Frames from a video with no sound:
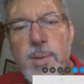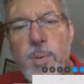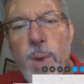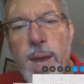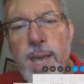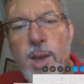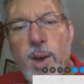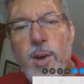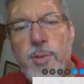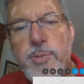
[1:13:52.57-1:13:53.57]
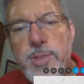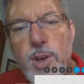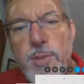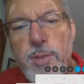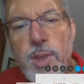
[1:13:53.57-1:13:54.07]
way of
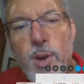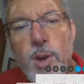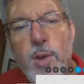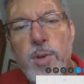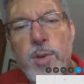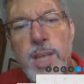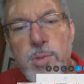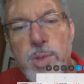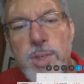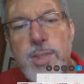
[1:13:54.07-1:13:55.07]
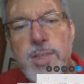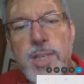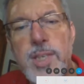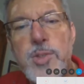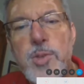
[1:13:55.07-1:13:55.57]
serving your own interests
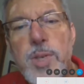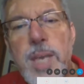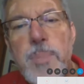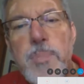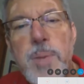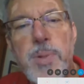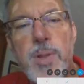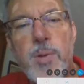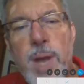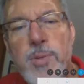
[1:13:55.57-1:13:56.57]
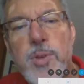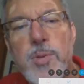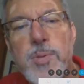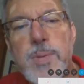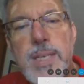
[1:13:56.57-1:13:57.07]
is to keep people around you.